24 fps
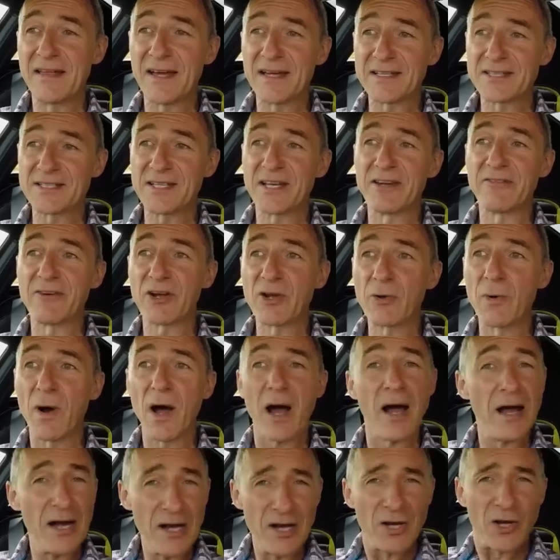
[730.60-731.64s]
that uh,
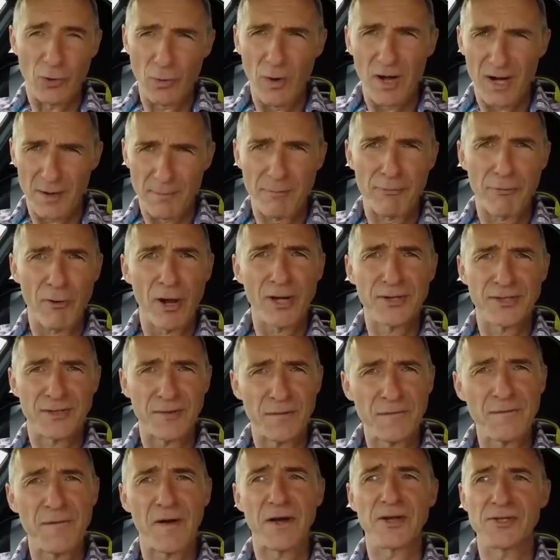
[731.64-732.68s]
require quite a prod
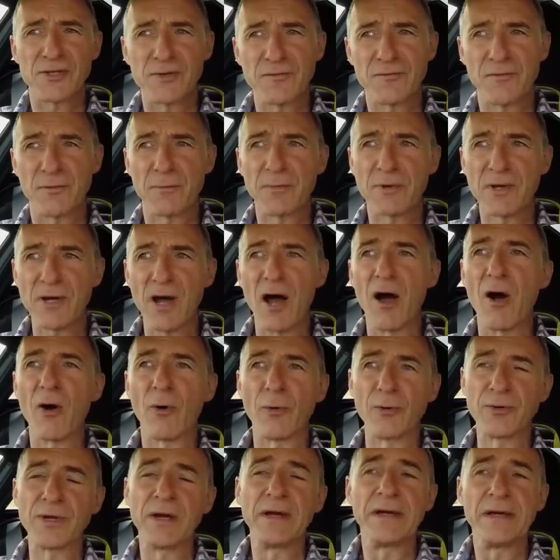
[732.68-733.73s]
to function from
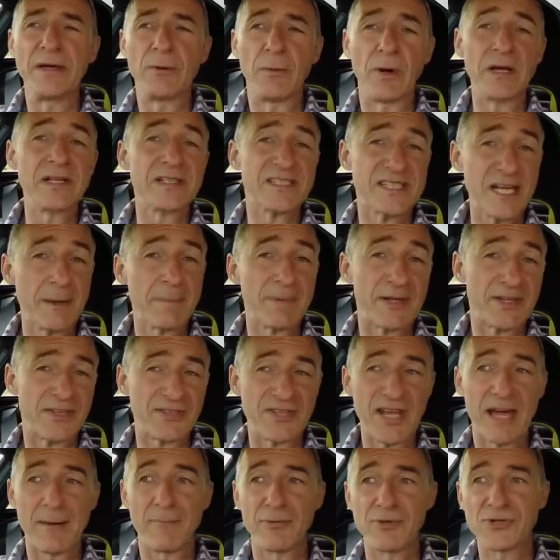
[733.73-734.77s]
cold. Once up
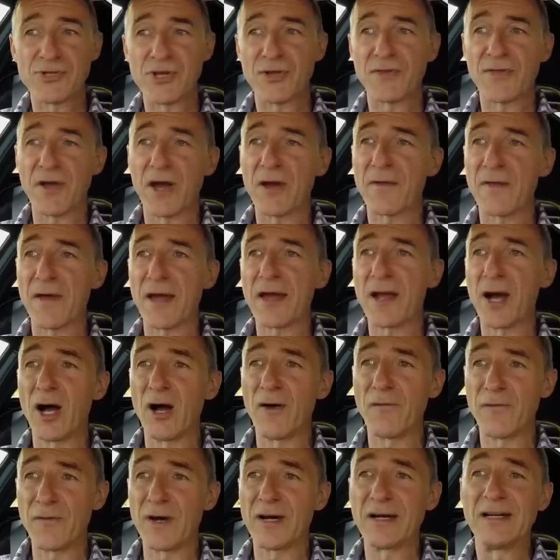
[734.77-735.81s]
at temperature though, they
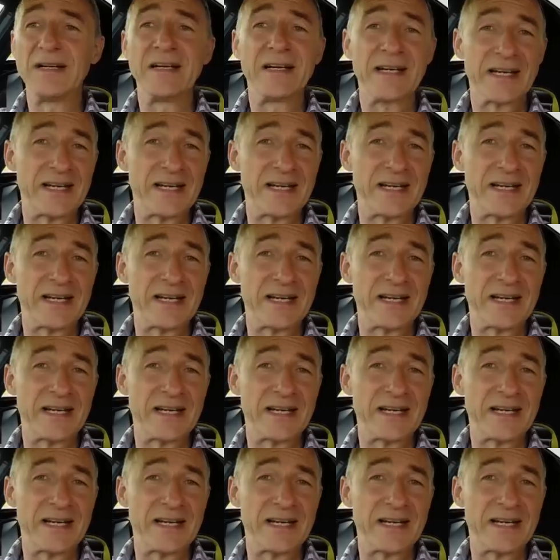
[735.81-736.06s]
offer